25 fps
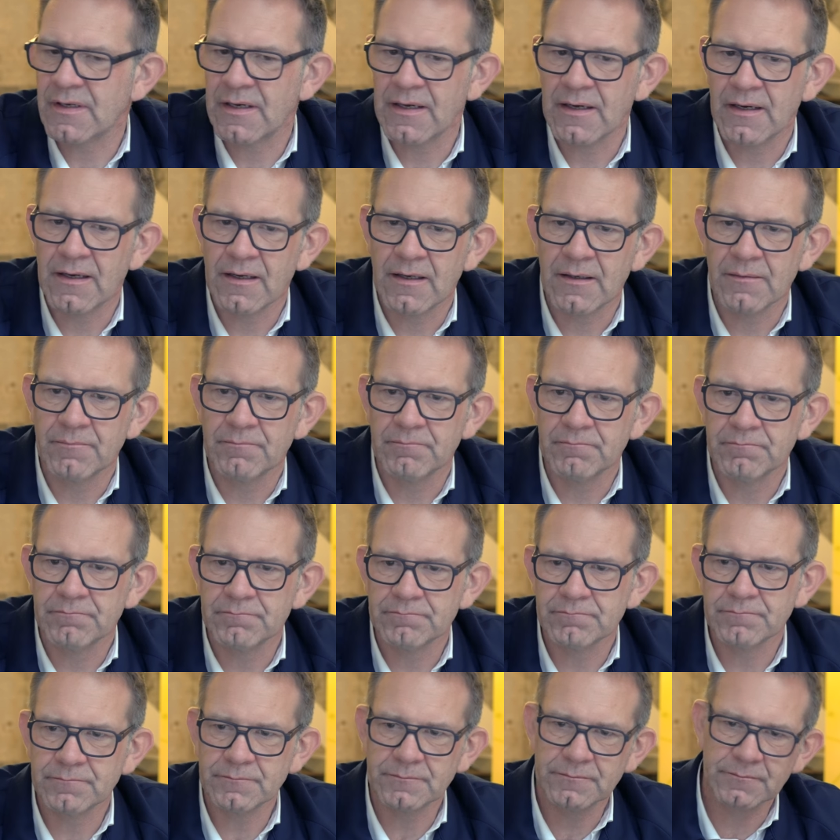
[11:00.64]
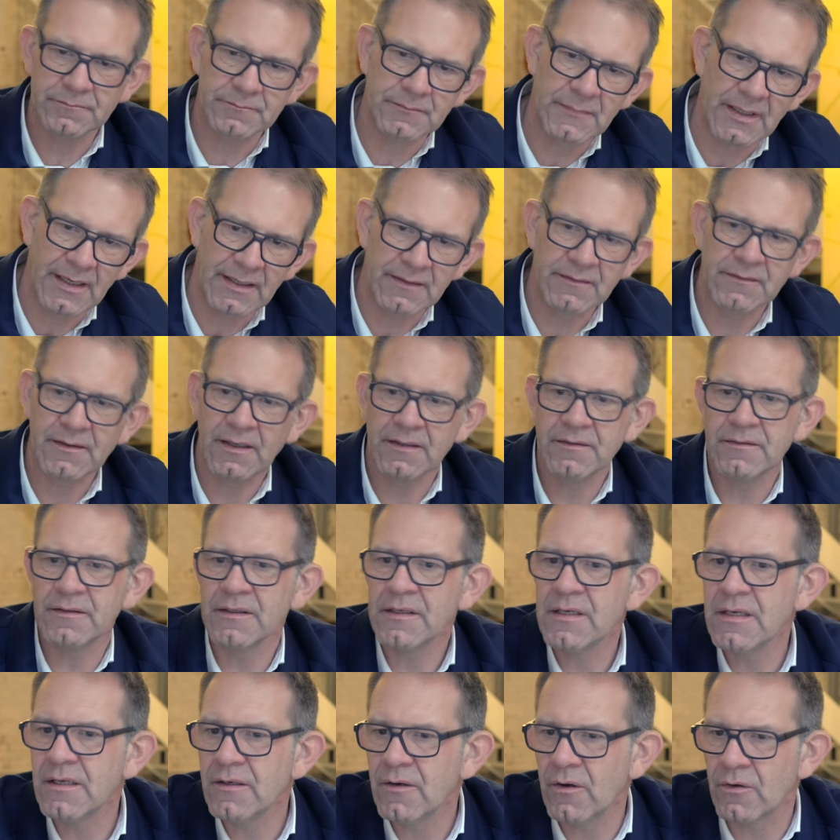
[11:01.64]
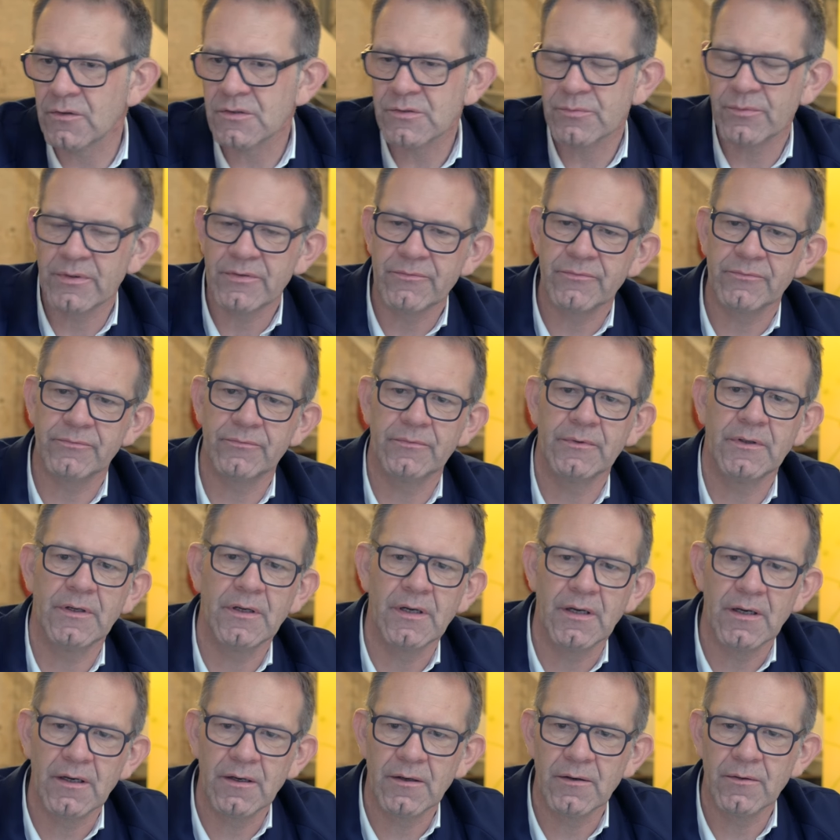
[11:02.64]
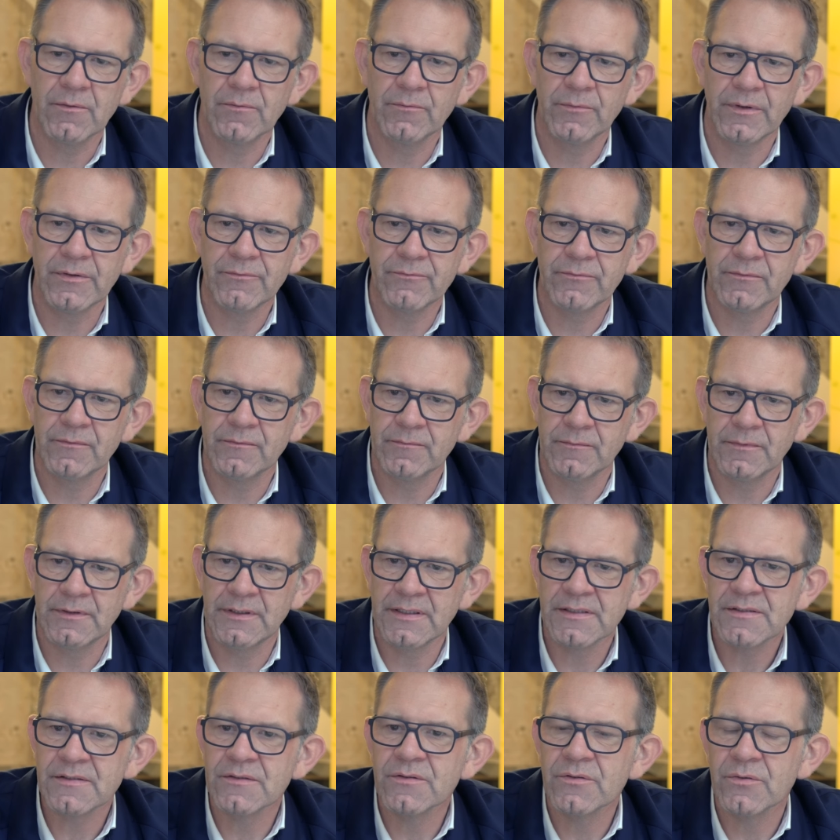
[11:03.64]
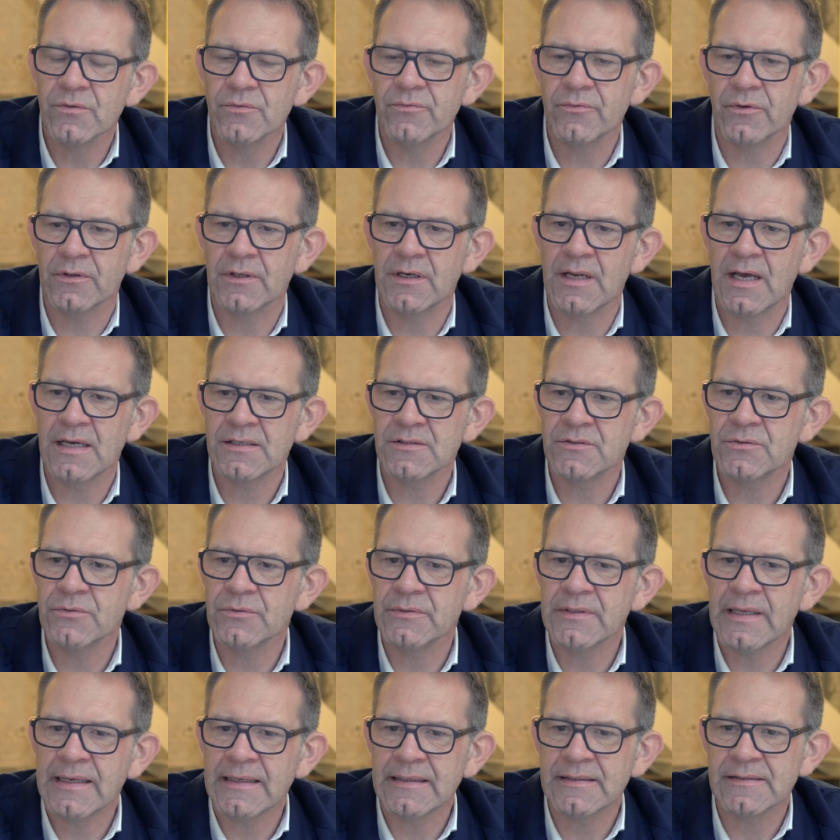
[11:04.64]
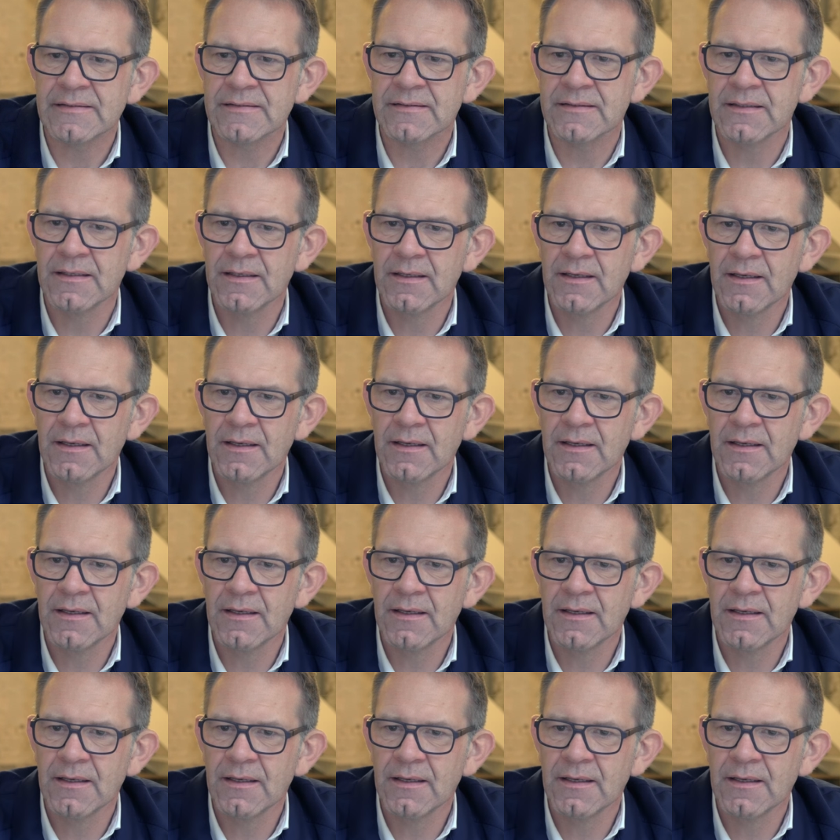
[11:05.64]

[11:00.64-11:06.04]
um, and, and the keynotes we've, uh, we've listened to for the last two days,